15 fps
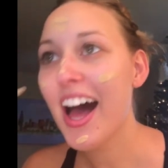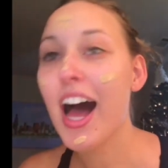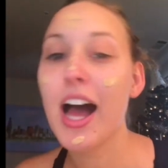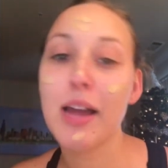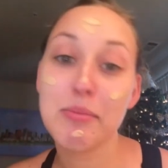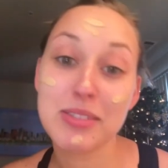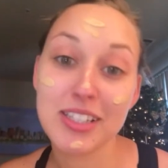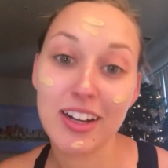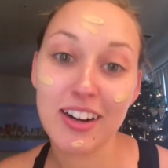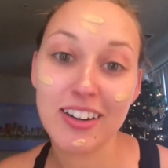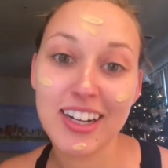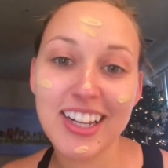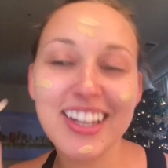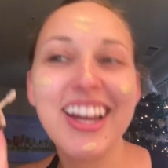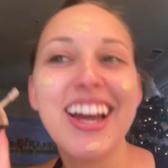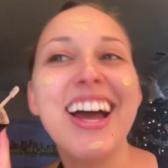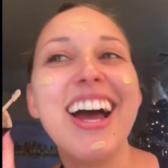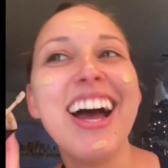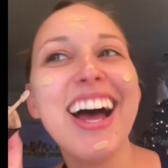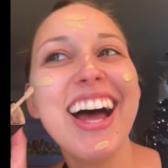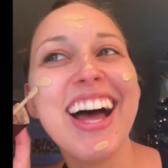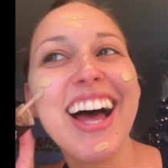I'm sorry.
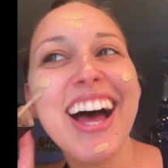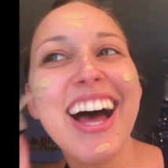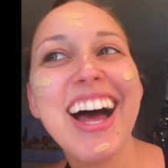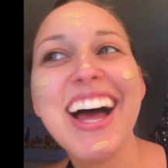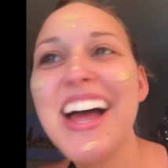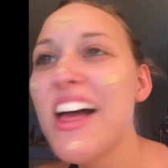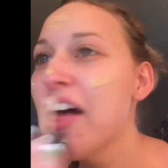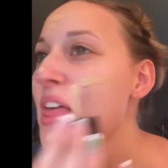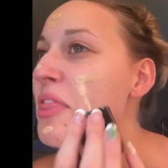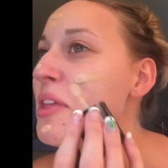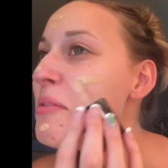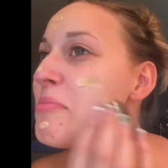The